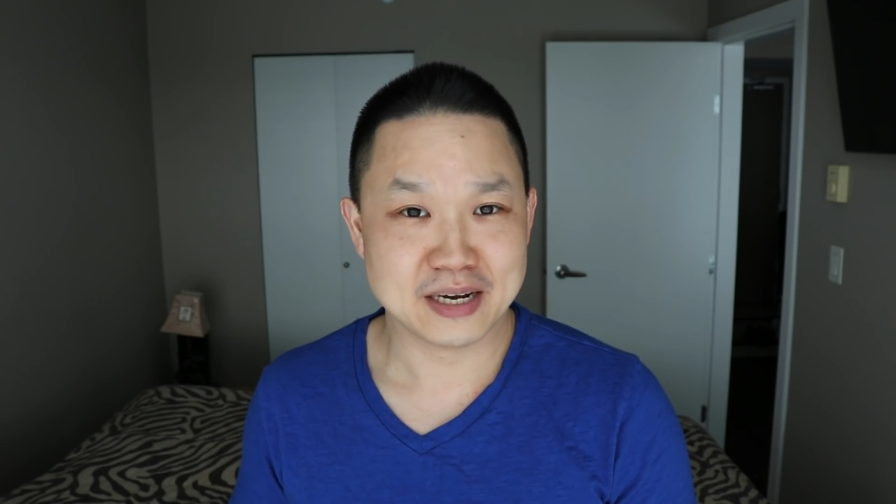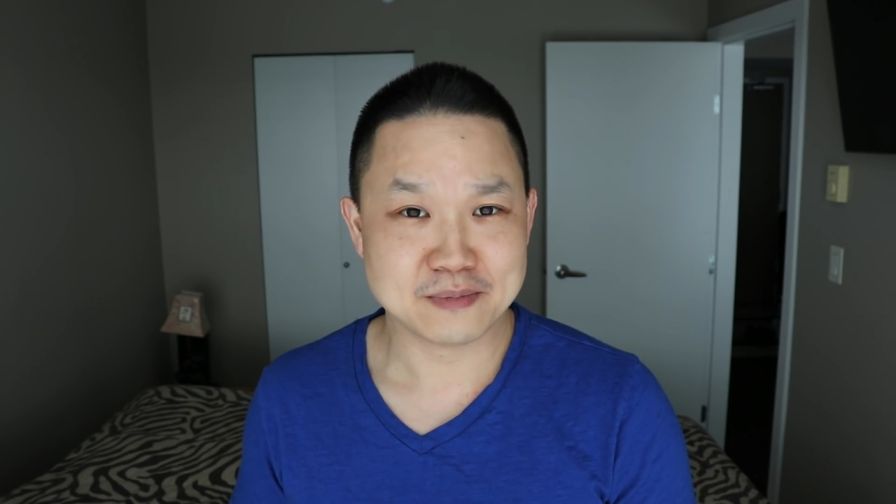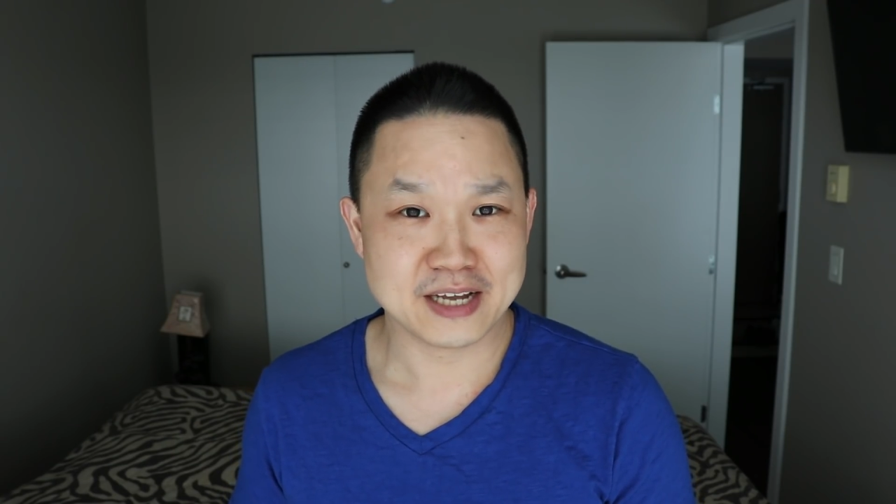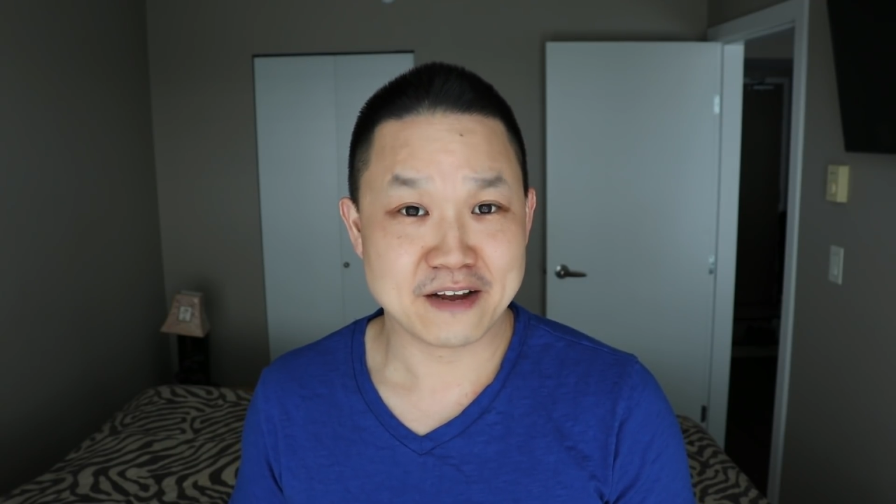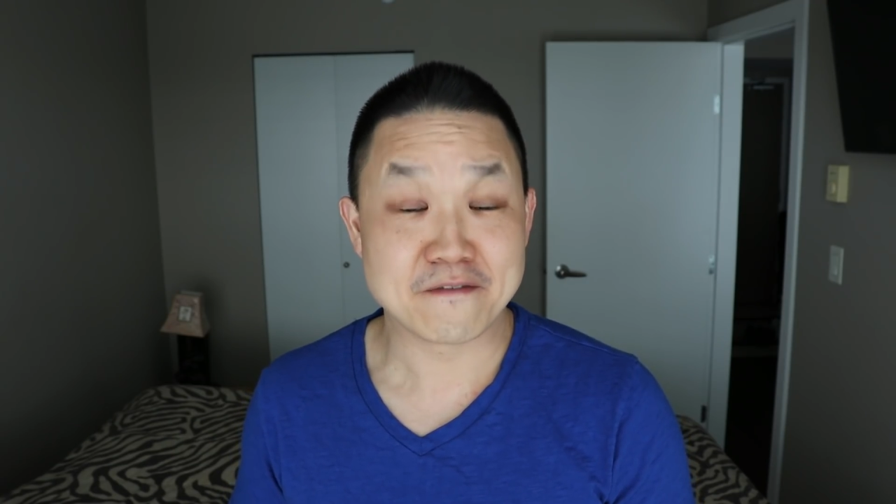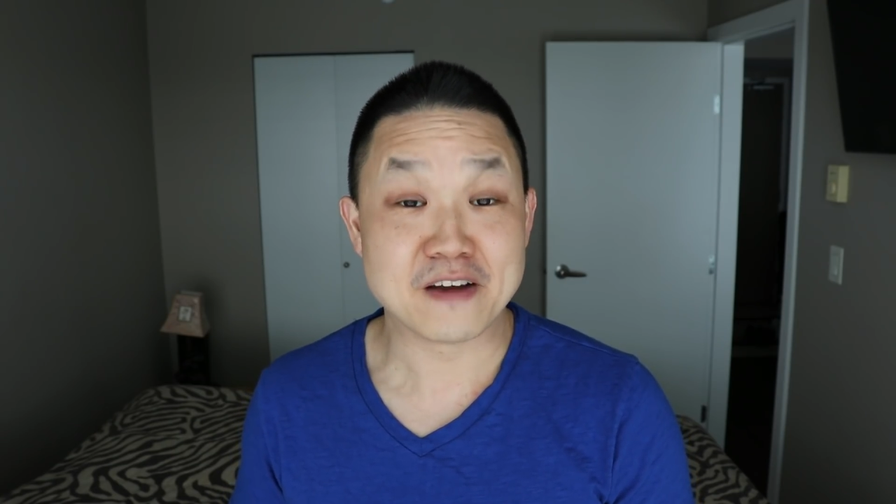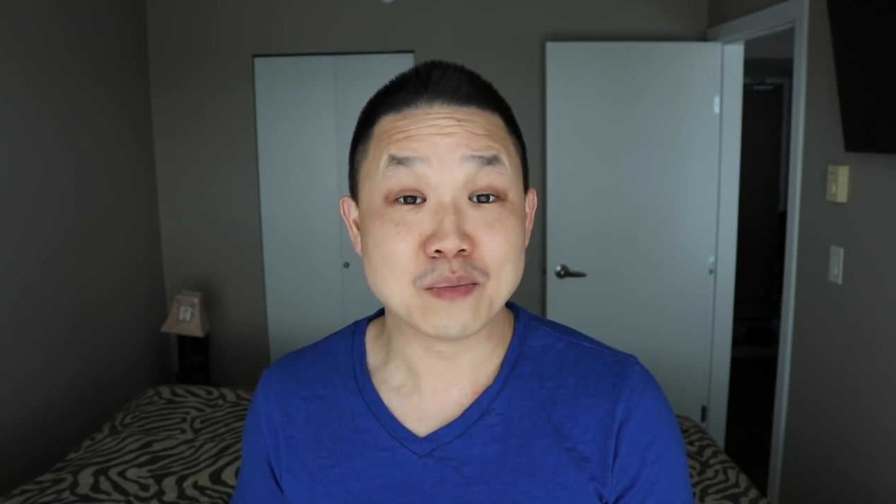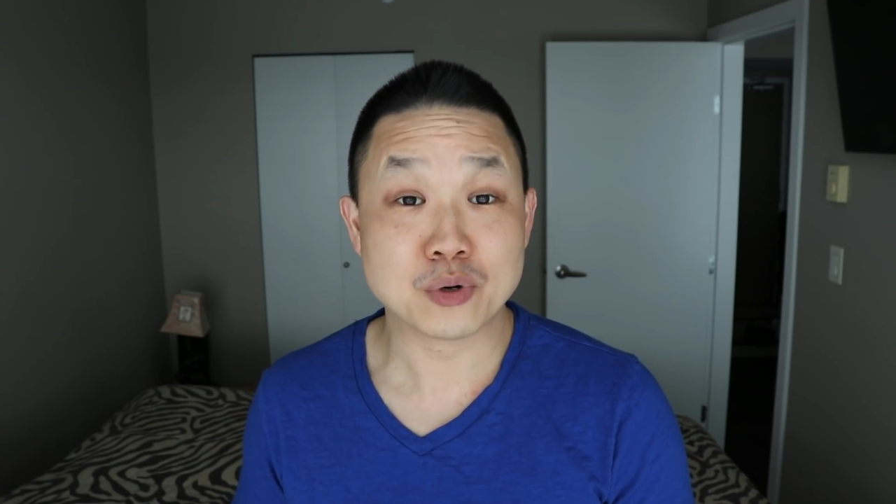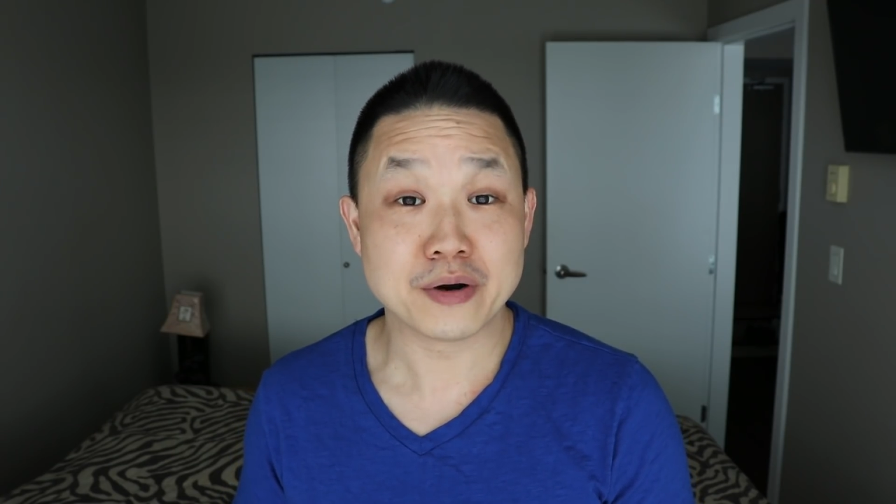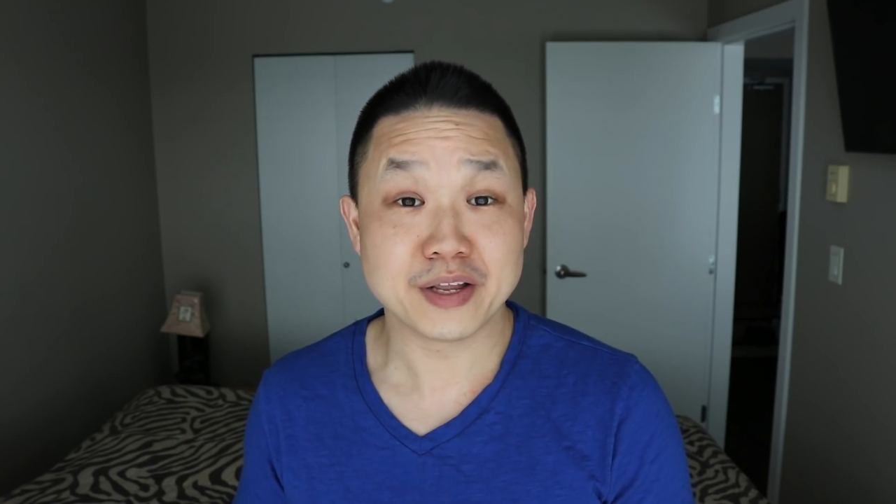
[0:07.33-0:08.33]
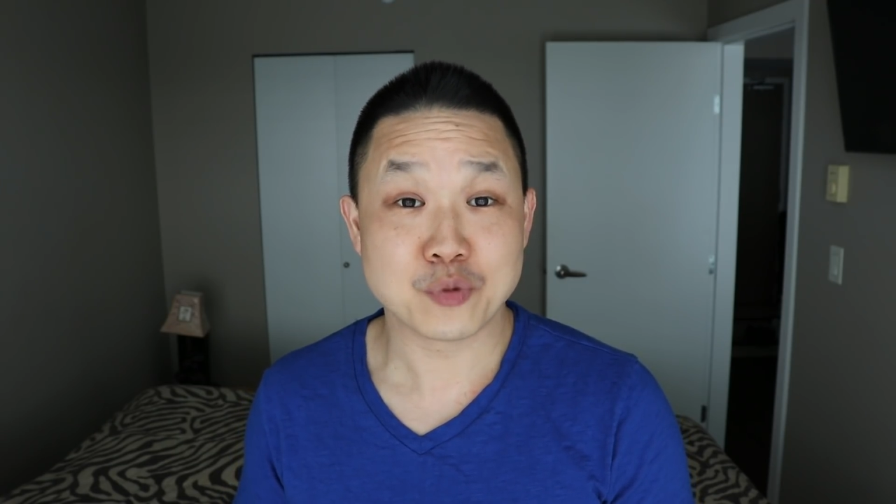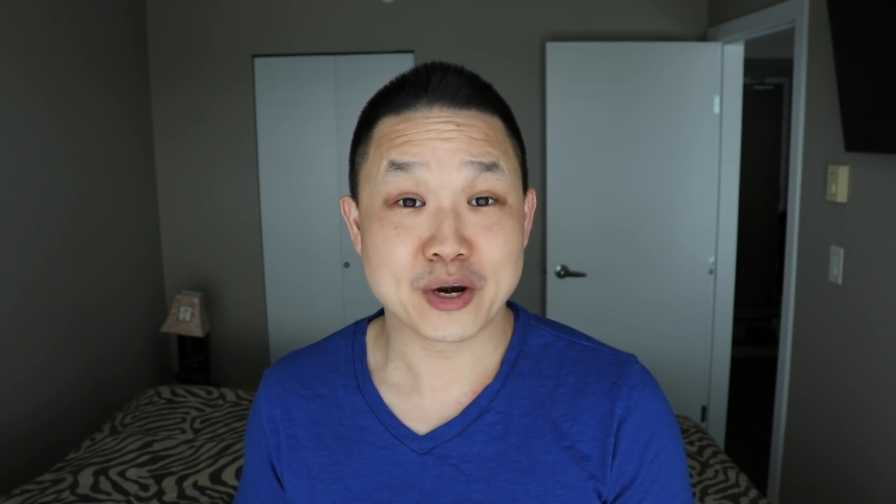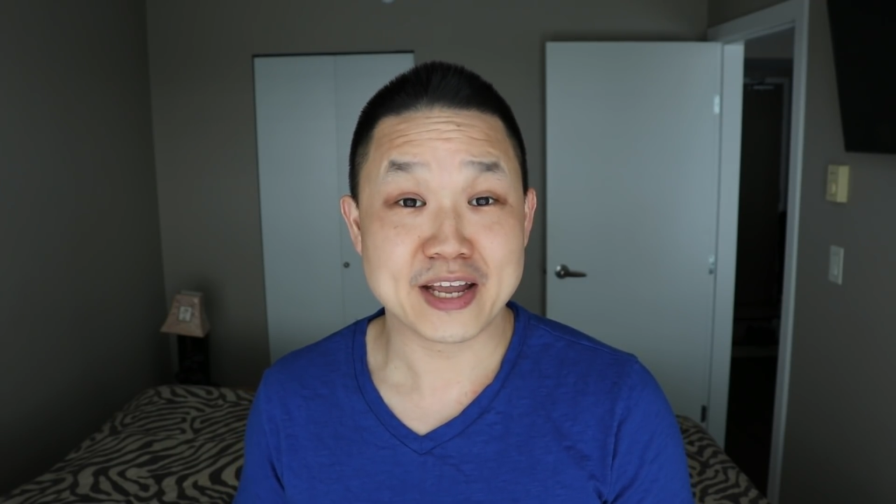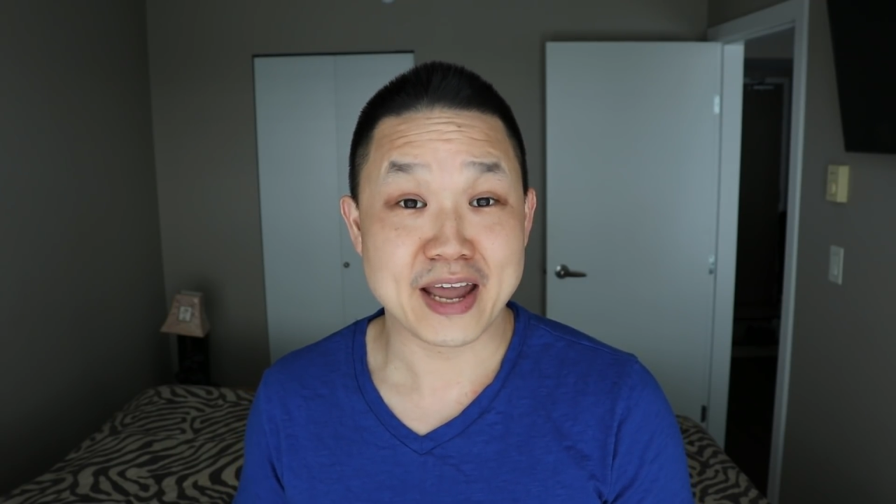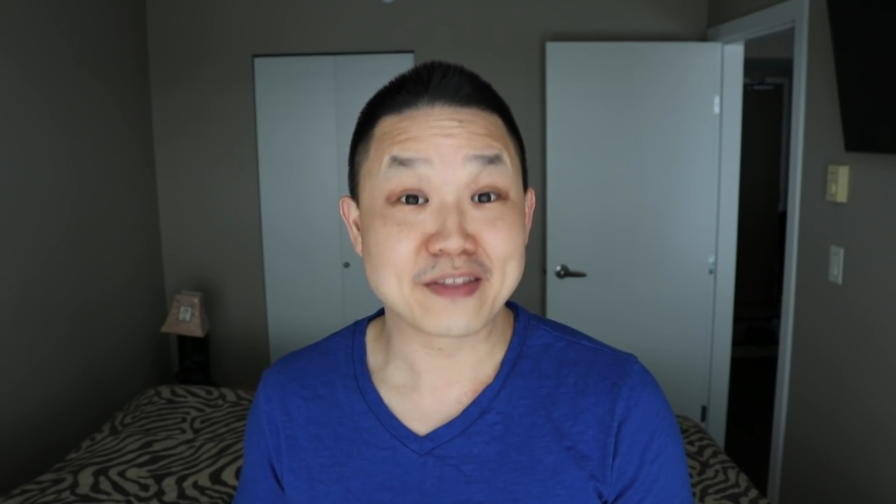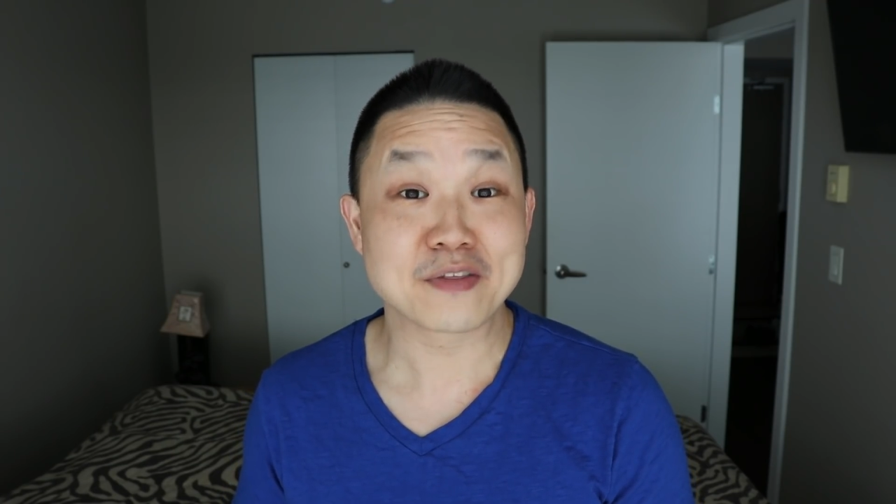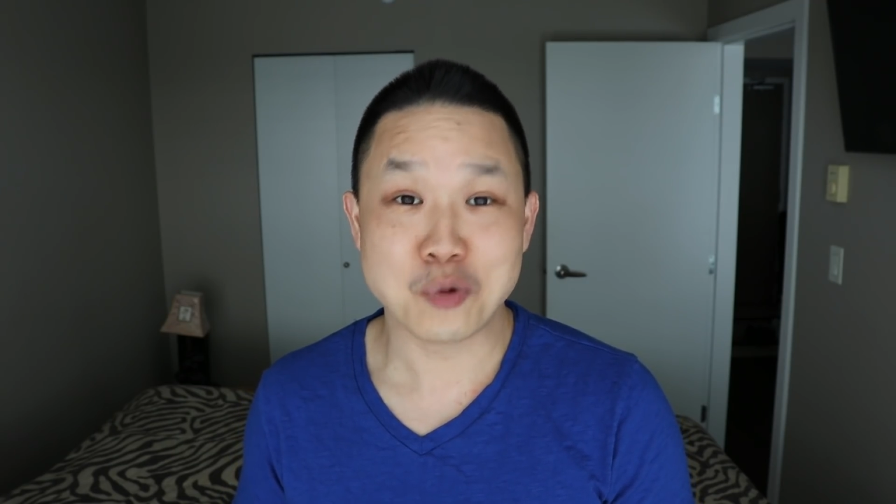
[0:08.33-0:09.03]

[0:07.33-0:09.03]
Update February twenty-eighth,